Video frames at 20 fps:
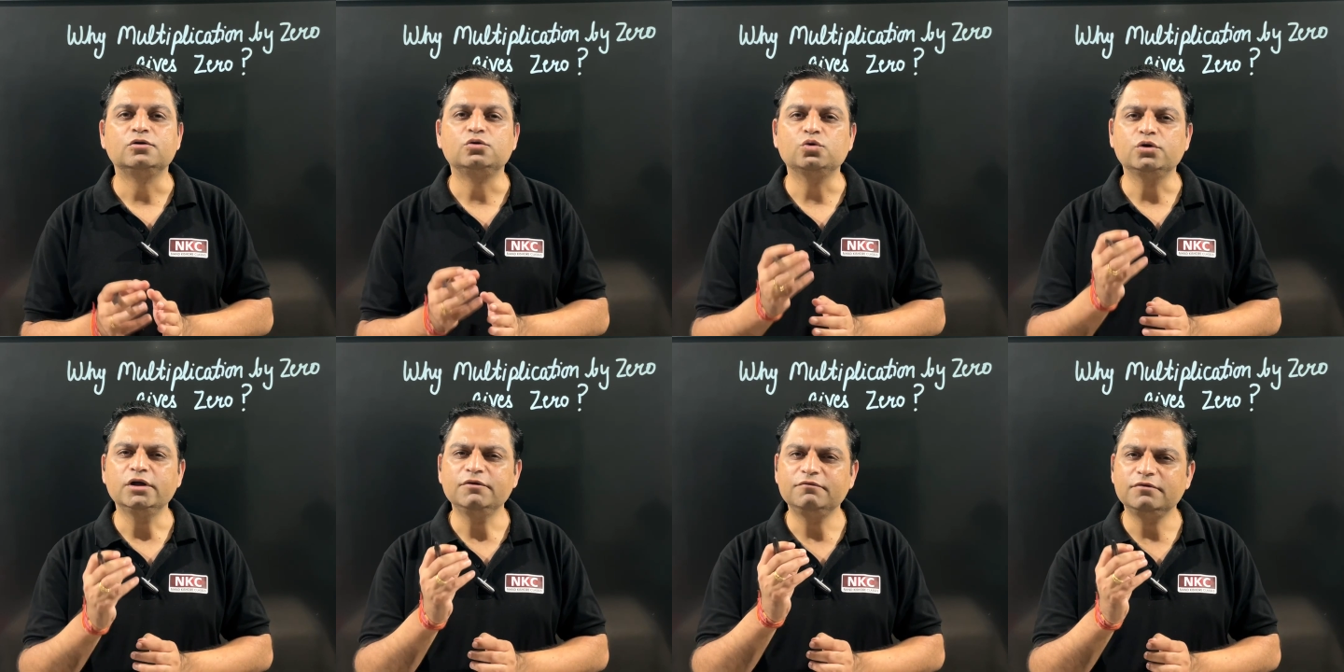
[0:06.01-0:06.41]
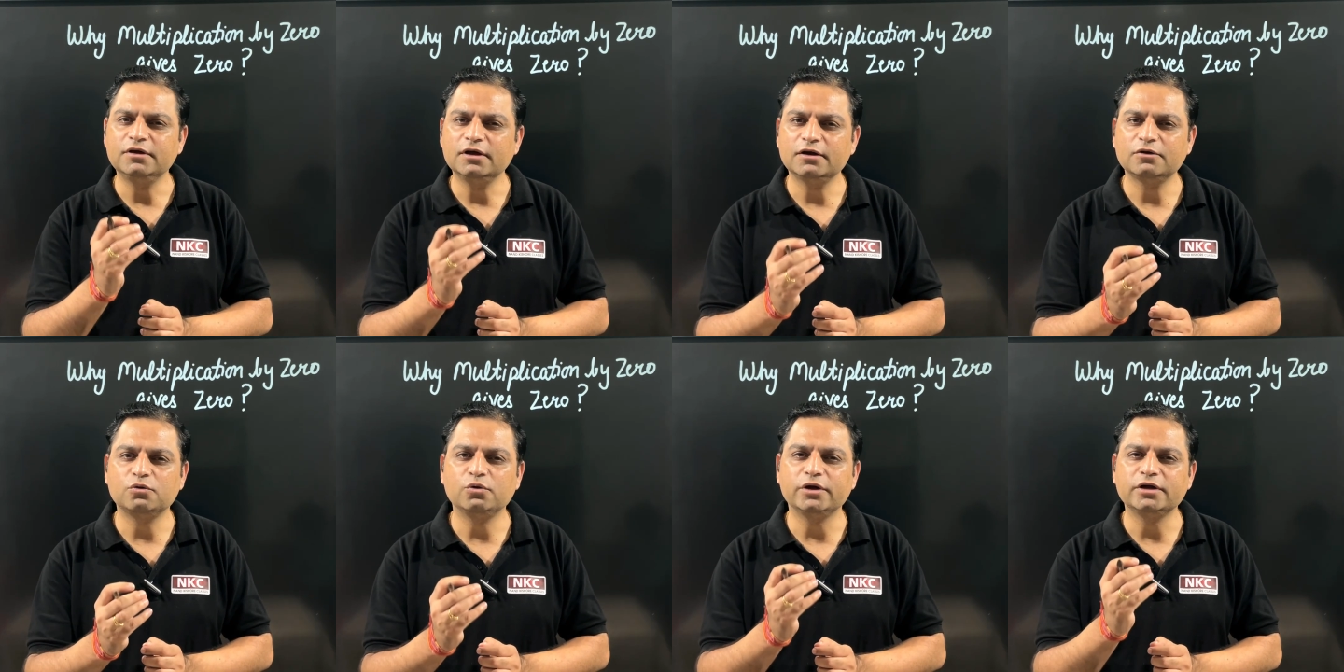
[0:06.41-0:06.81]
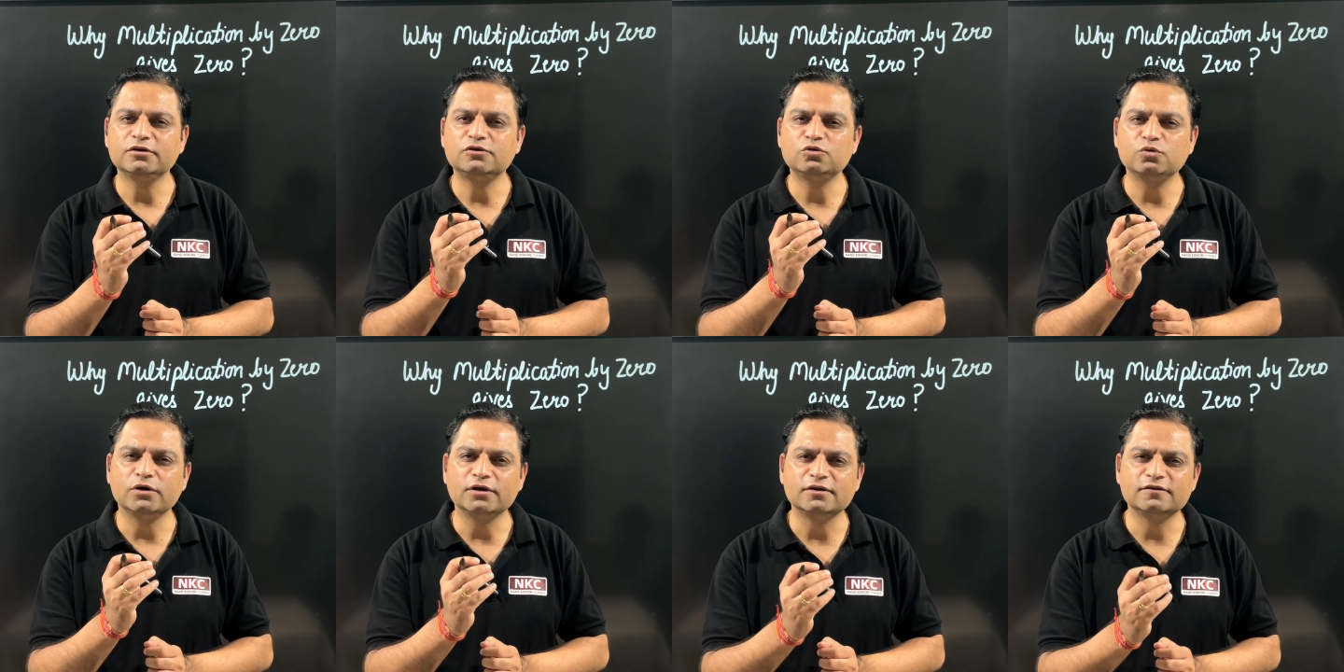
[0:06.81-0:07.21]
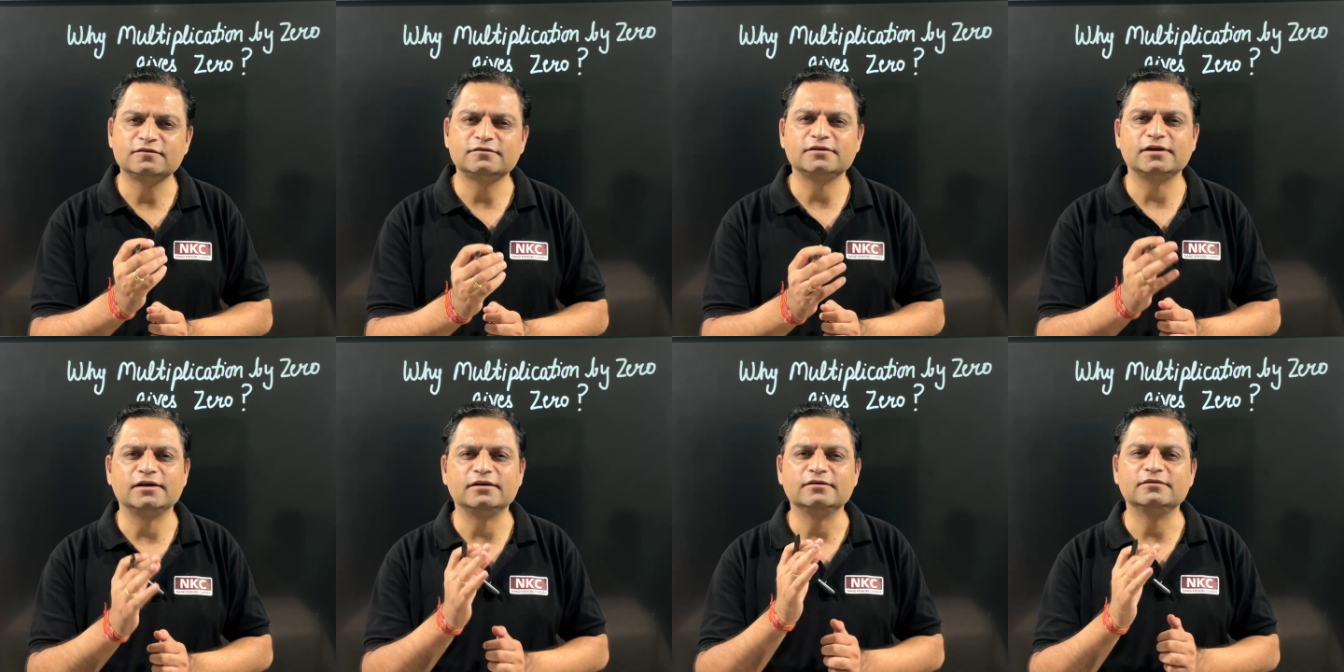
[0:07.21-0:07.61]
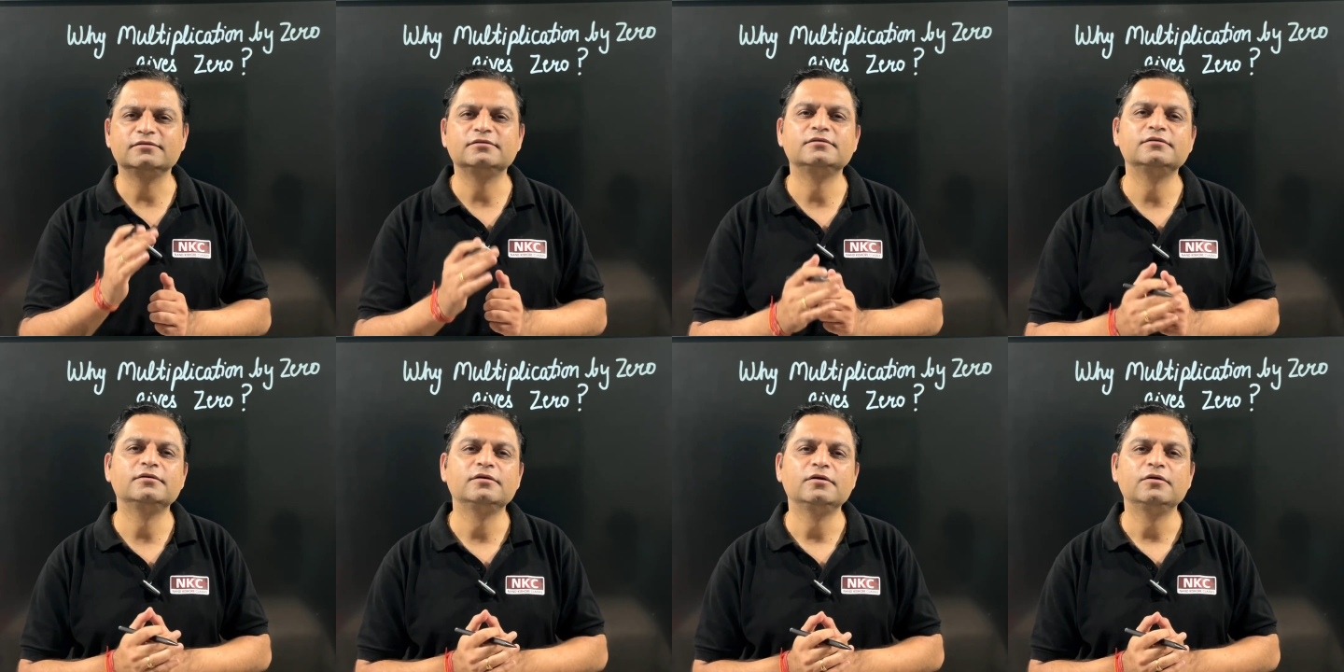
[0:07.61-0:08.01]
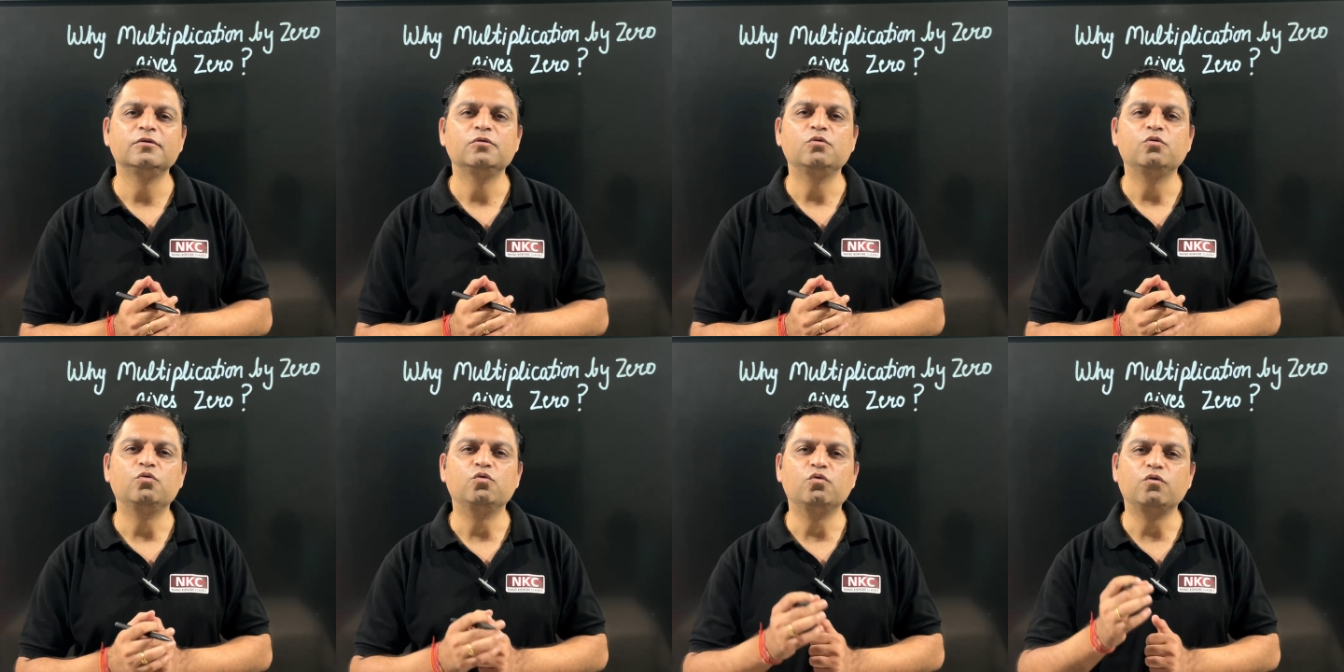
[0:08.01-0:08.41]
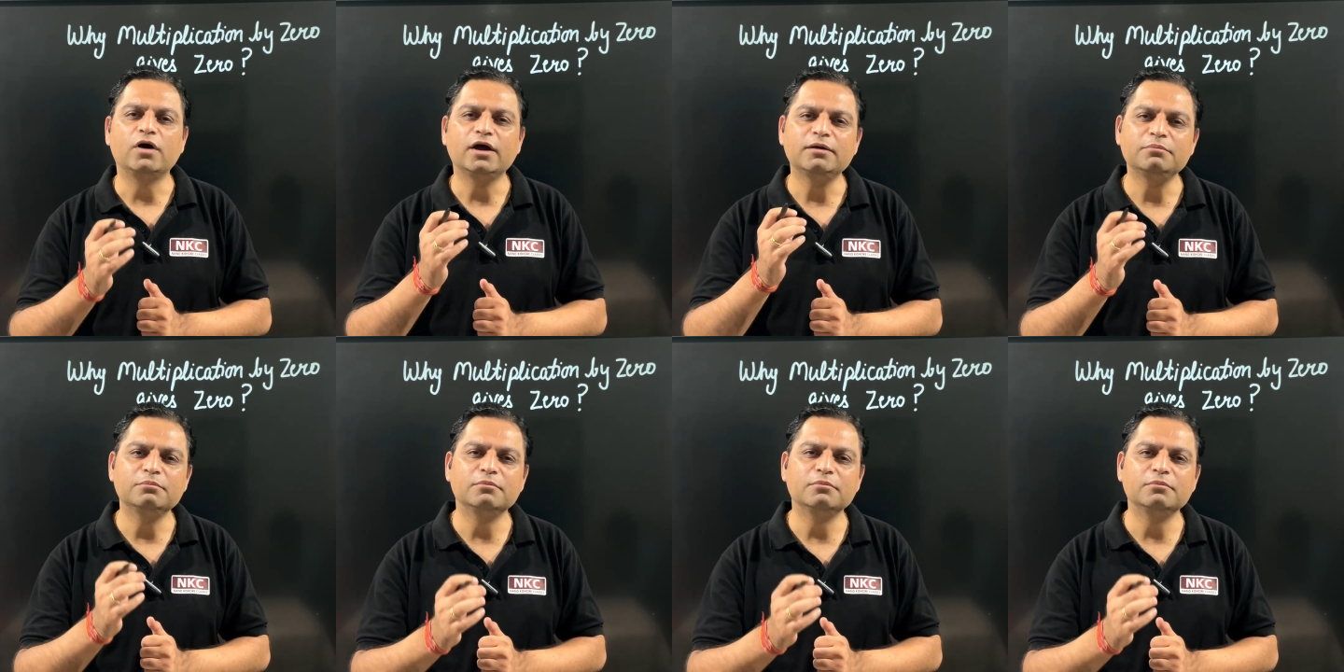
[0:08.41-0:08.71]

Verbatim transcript: Today we are going to understand why